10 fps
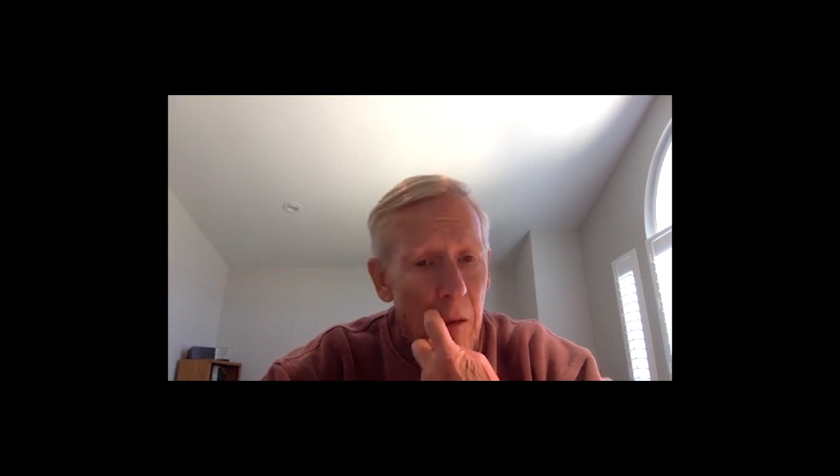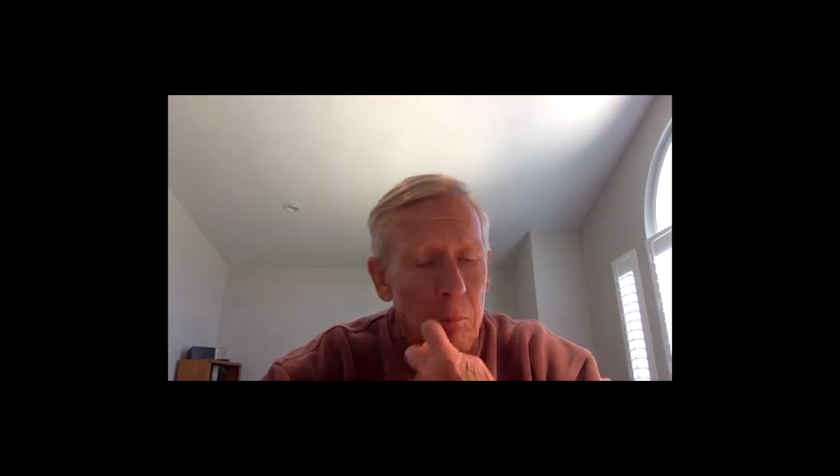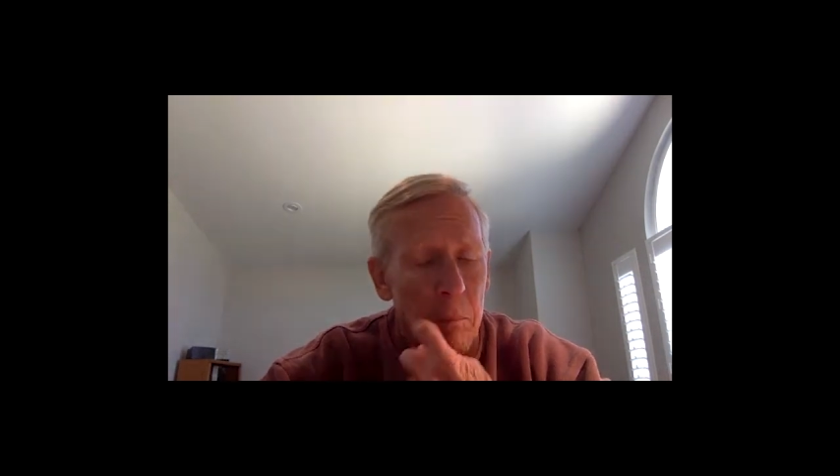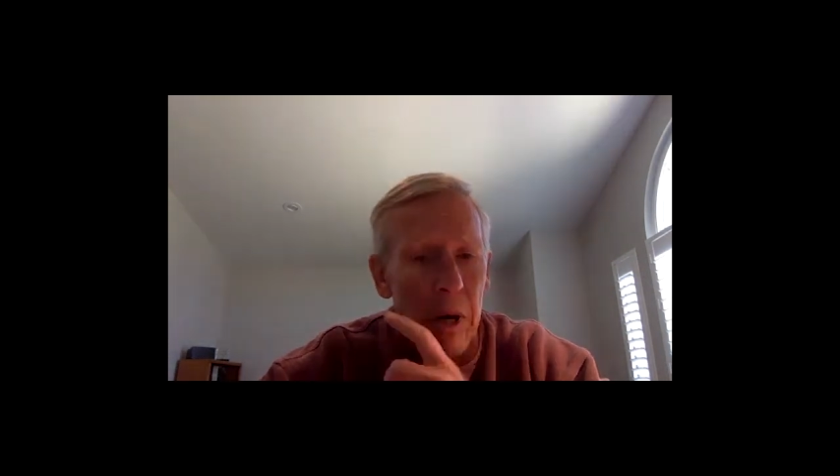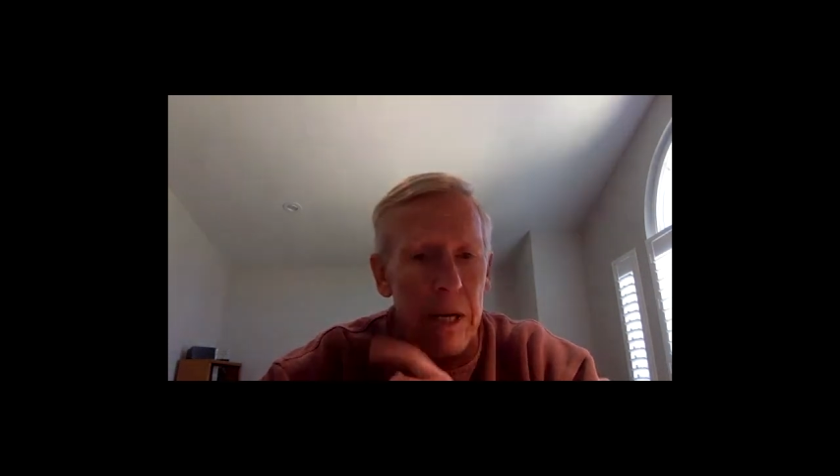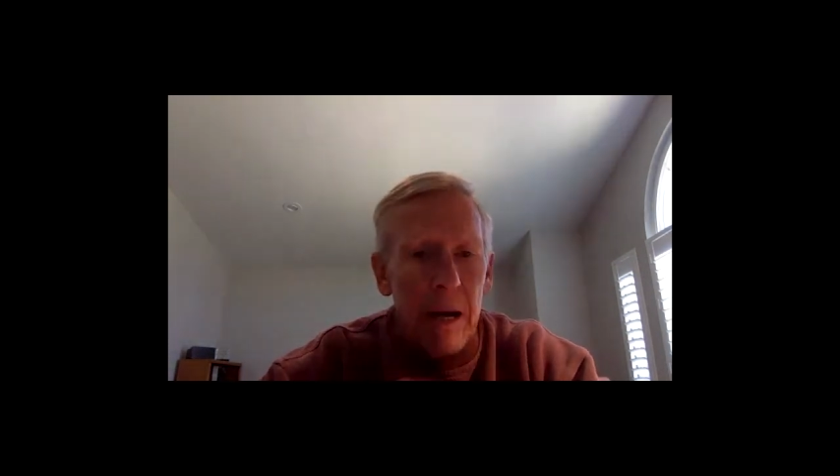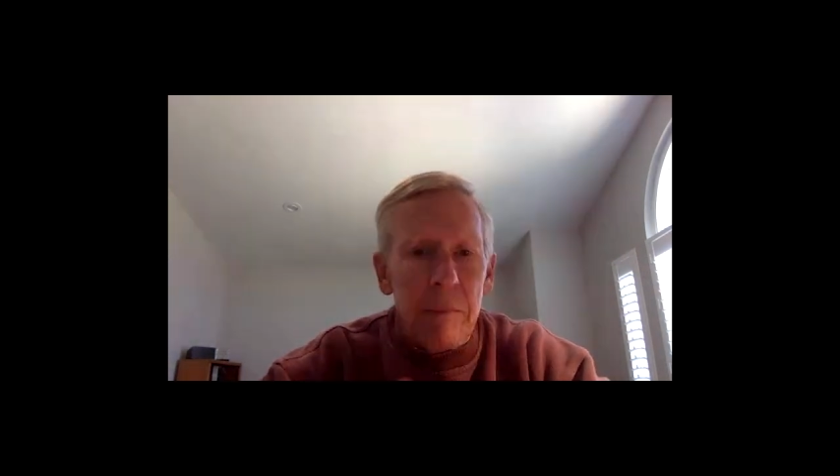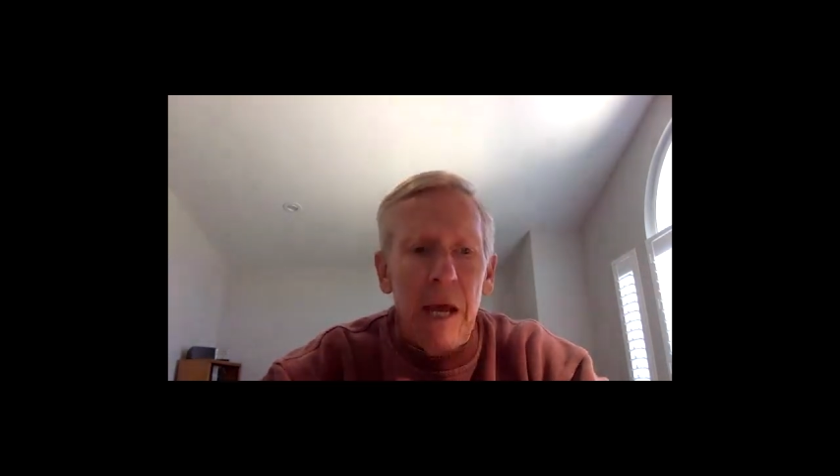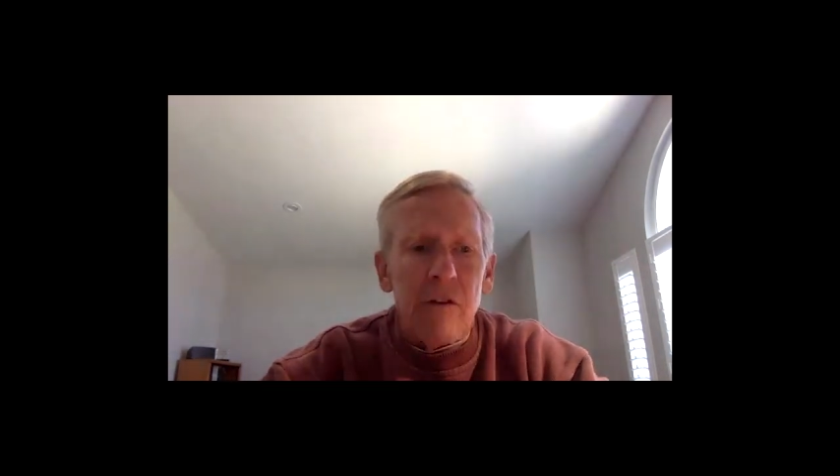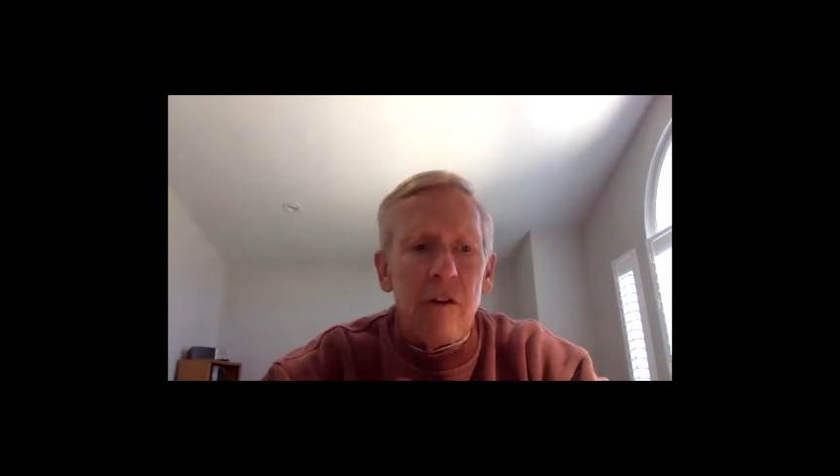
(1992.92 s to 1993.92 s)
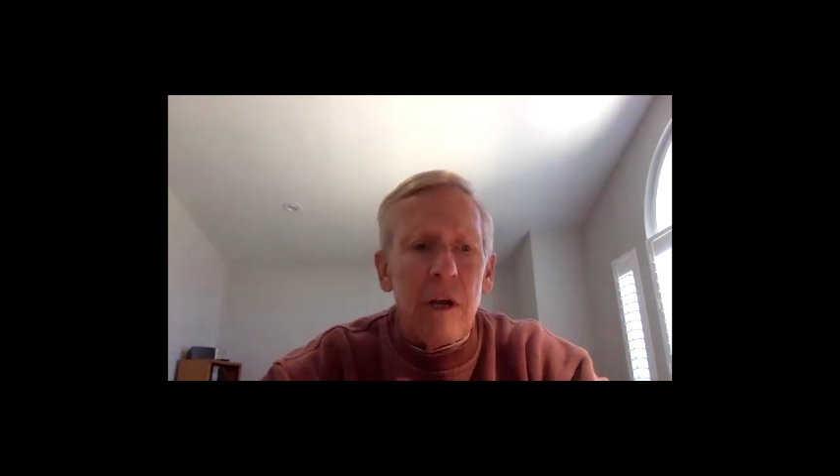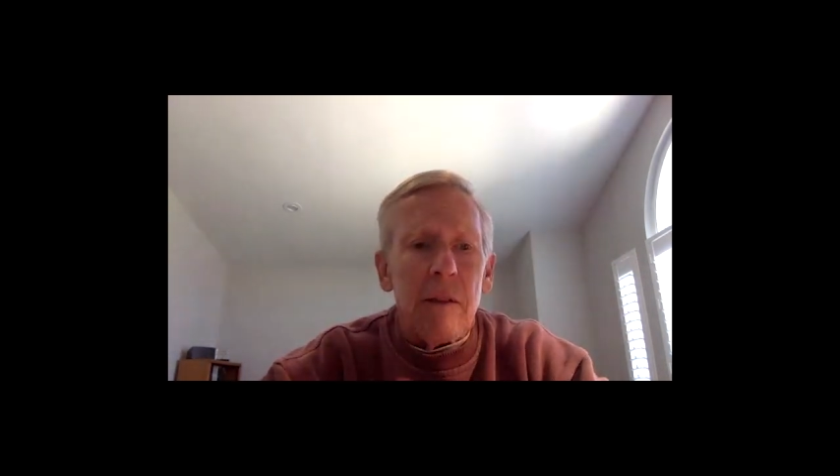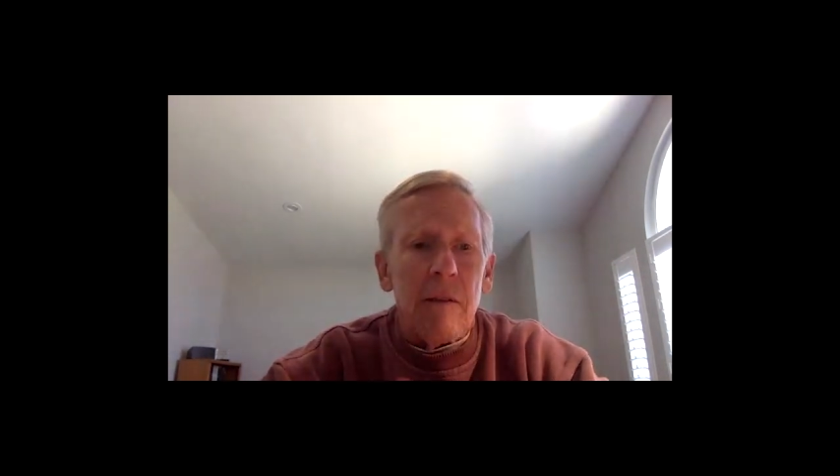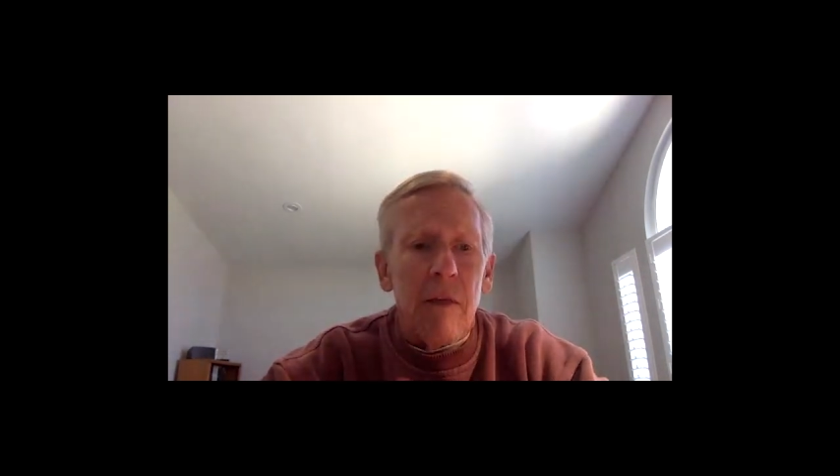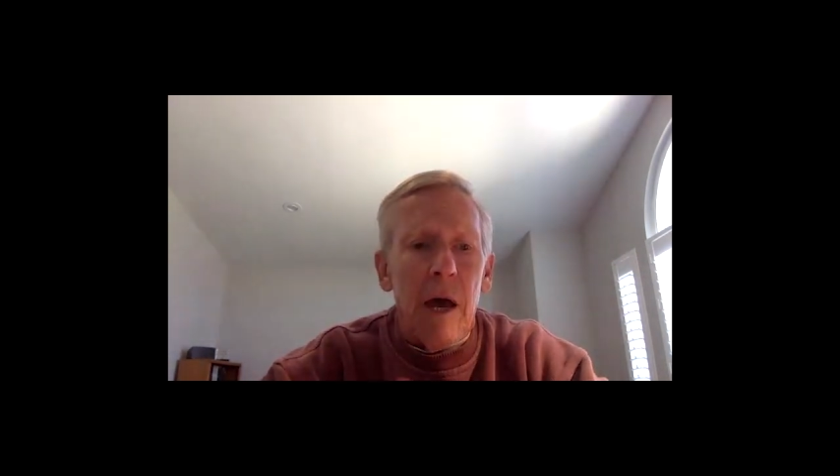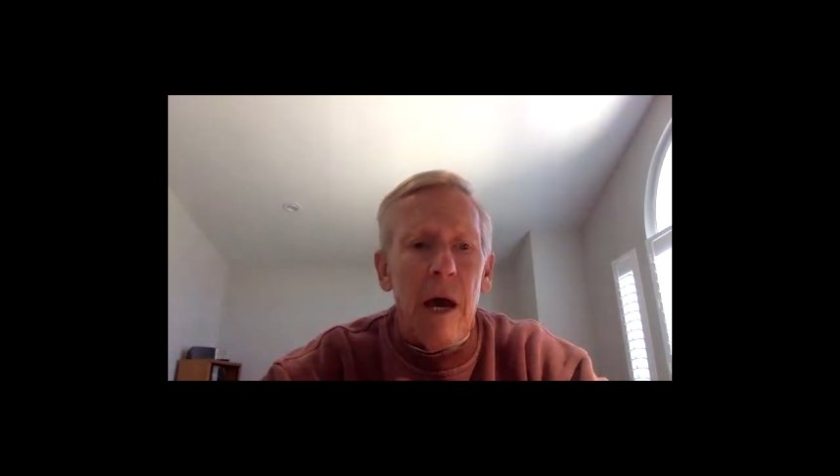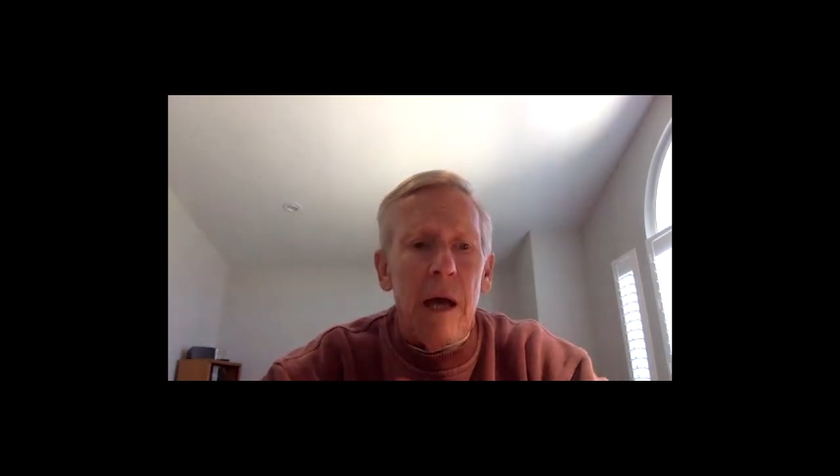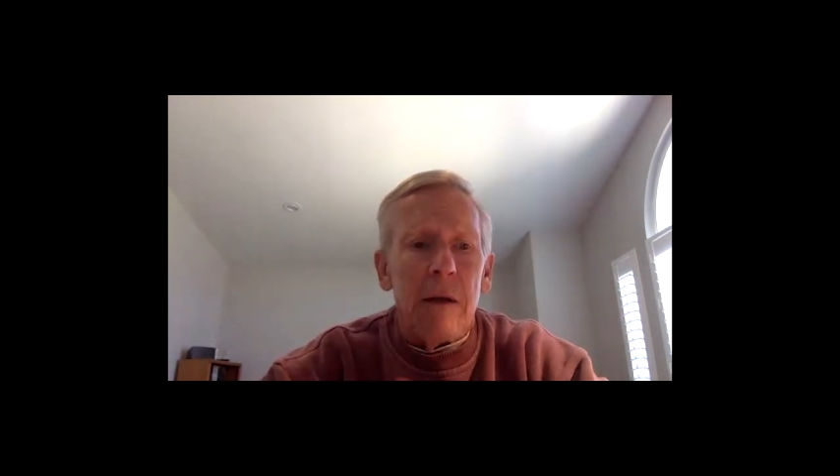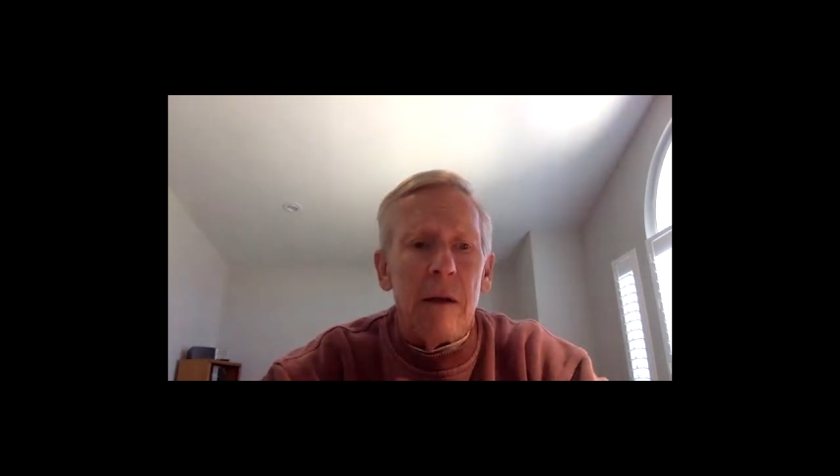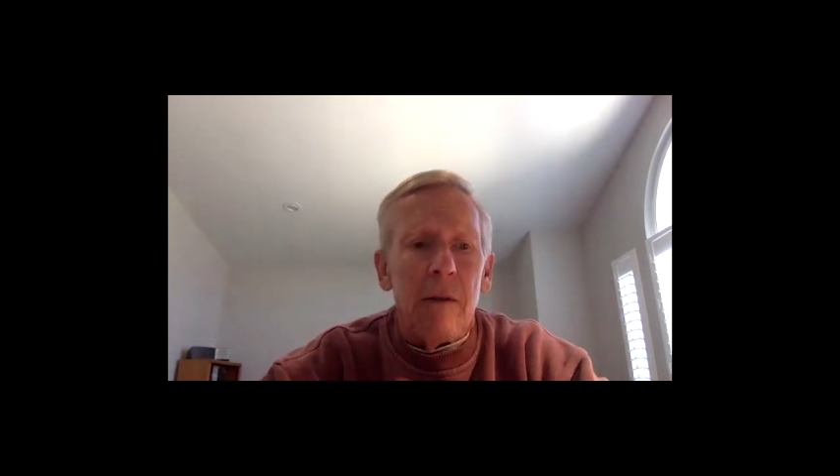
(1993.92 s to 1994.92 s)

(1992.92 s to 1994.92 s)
but I'm guessing that